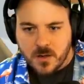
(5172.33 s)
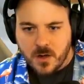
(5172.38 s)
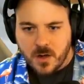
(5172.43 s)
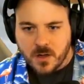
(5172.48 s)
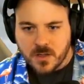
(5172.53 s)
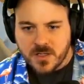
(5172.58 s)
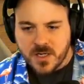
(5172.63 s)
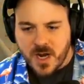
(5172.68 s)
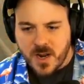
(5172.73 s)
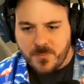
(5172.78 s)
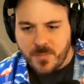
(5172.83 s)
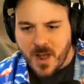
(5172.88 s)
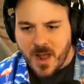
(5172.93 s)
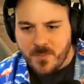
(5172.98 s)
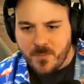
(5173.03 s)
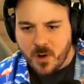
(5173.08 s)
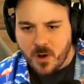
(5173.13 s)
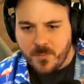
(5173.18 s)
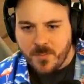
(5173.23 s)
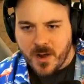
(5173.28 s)
Oh, did I
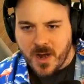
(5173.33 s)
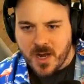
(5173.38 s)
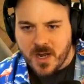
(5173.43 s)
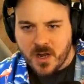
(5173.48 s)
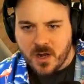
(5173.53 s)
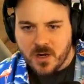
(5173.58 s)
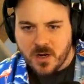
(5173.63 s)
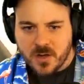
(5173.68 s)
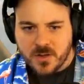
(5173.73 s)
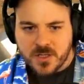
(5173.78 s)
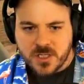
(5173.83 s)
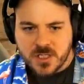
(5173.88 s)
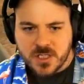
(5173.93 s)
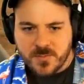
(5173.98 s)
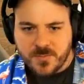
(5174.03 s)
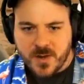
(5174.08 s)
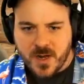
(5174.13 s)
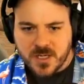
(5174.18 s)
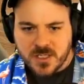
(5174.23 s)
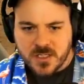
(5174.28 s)
buy more pot? Oh, no, this is
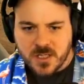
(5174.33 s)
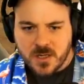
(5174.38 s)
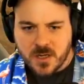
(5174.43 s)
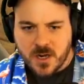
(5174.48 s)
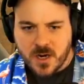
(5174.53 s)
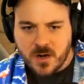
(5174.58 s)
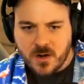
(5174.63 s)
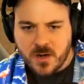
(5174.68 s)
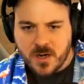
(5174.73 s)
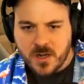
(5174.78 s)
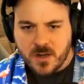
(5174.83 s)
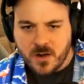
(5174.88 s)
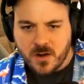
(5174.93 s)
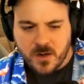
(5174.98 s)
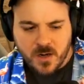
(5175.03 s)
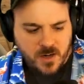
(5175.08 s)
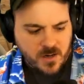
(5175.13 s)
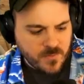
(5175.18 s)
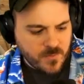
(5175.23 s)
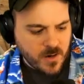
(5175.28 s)
the pasta I already...
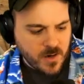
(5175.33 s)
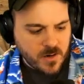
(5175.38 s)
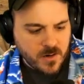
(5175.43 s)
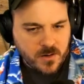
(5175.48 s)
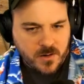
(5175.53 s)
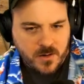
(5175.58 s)
Okay, never mind.